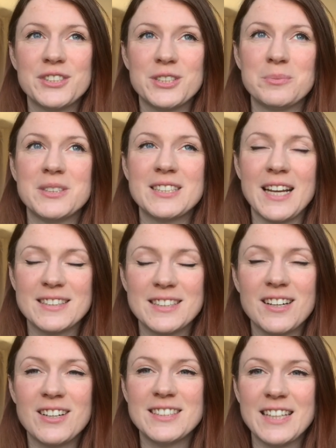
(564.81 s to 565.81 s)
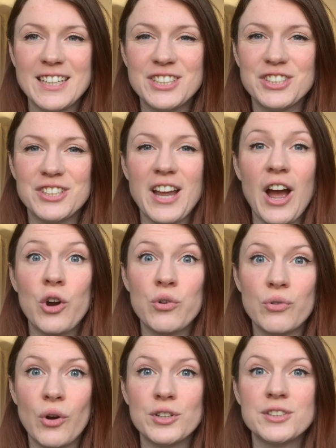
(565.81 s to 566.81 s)
some standardisation
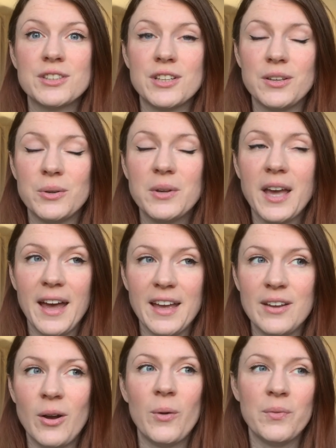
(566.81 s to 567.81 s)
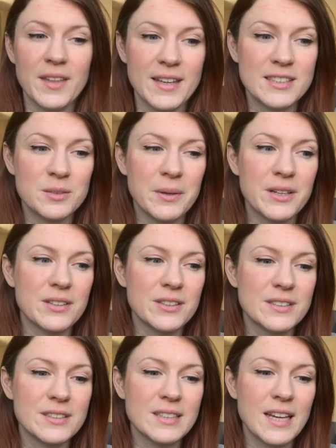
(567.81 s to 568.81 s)
across the UK on this
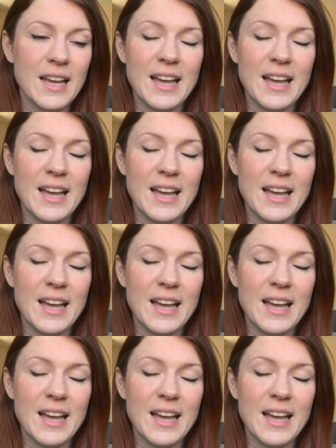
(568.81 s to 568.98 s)
because